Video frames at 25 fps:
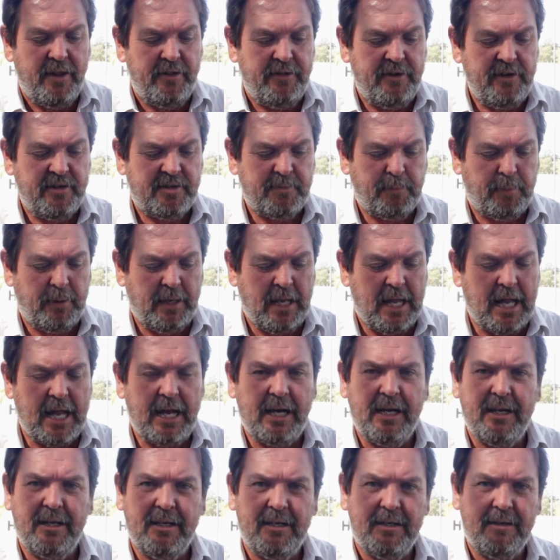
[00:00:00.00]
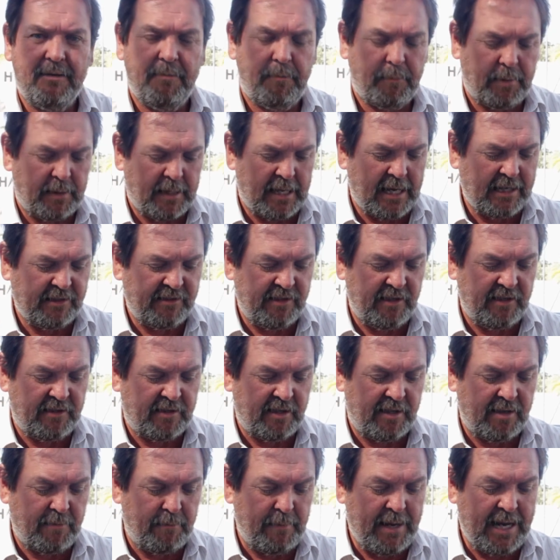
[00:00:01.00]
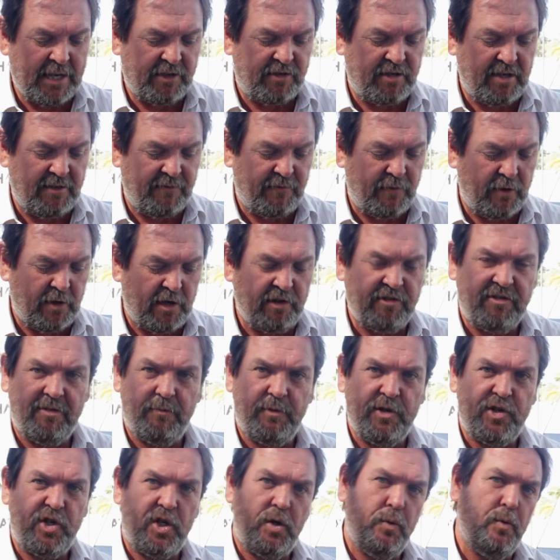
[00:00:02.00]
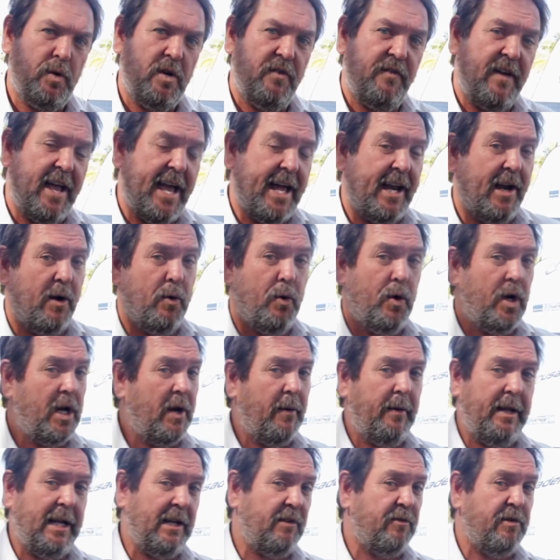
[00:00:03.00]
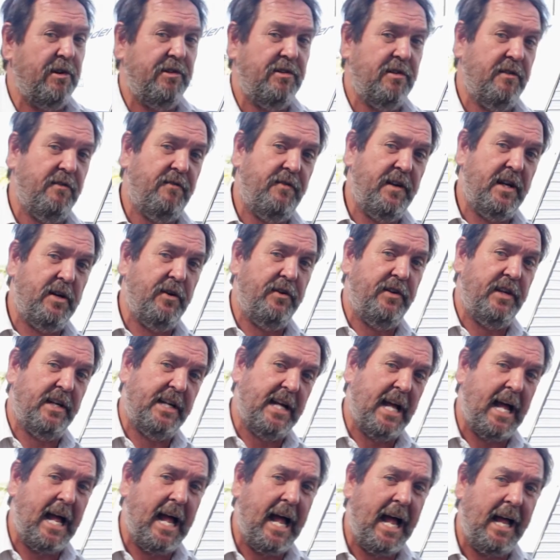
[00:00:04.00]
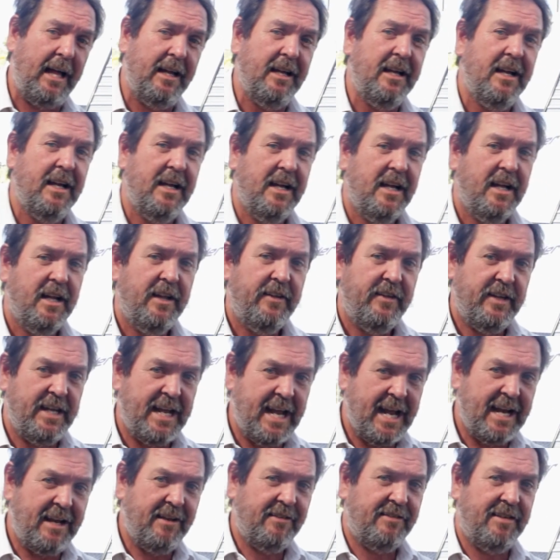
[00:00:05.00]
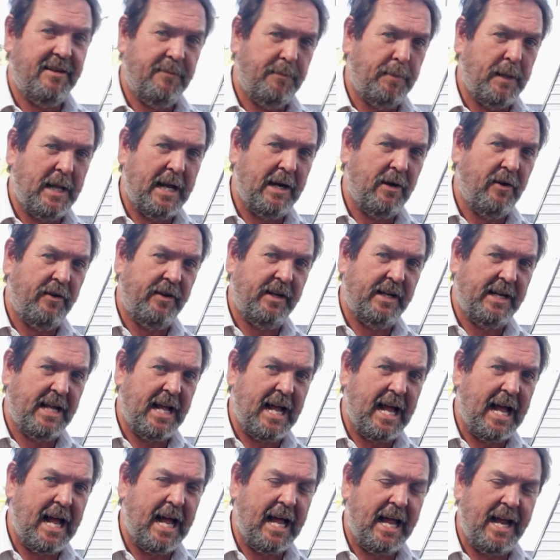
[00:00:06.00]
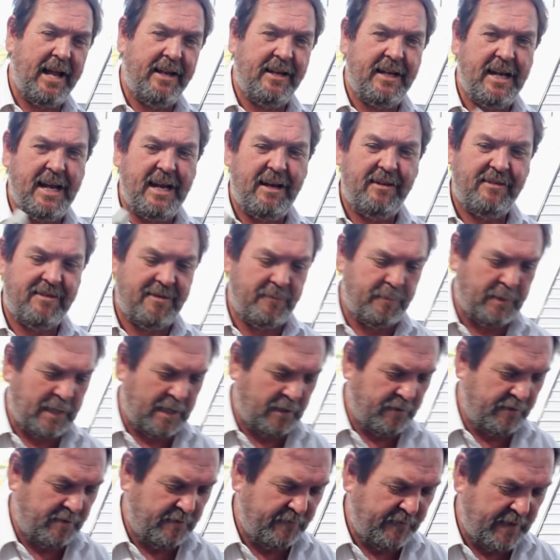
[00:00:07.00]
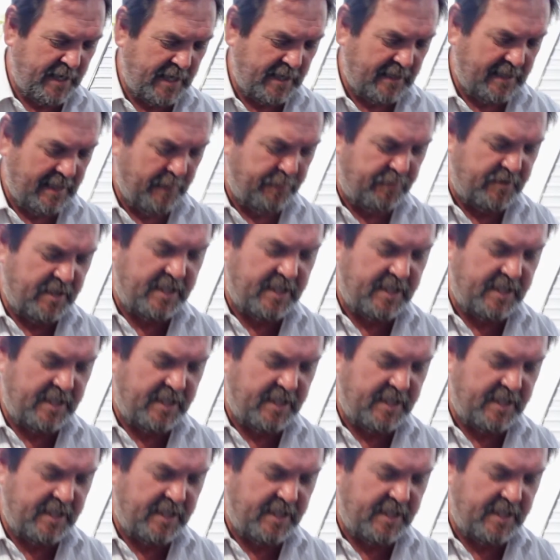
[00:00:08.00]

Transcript: this plug plugs into the matching version which you would have had an auto electrician fit on your car, the Anderson plug on the car and the Anderson plug on the van clipped